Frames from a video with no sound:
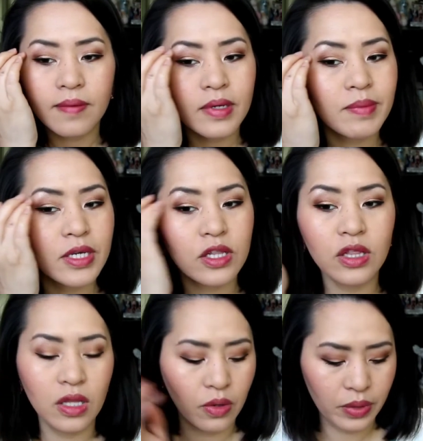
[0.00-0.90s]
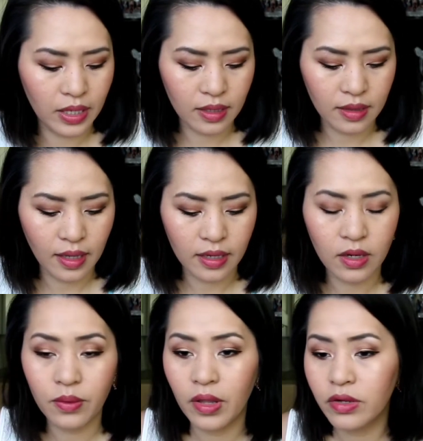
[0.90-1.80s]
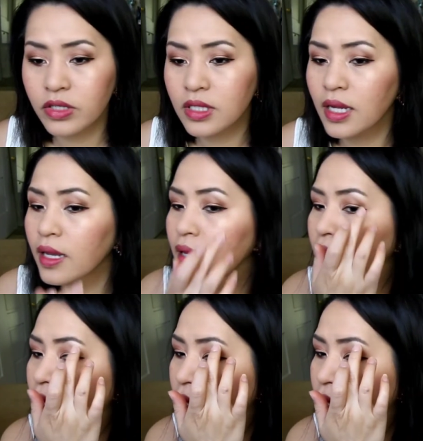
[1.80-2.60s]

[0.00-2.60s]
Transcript: I'm going to be glowing like no other today.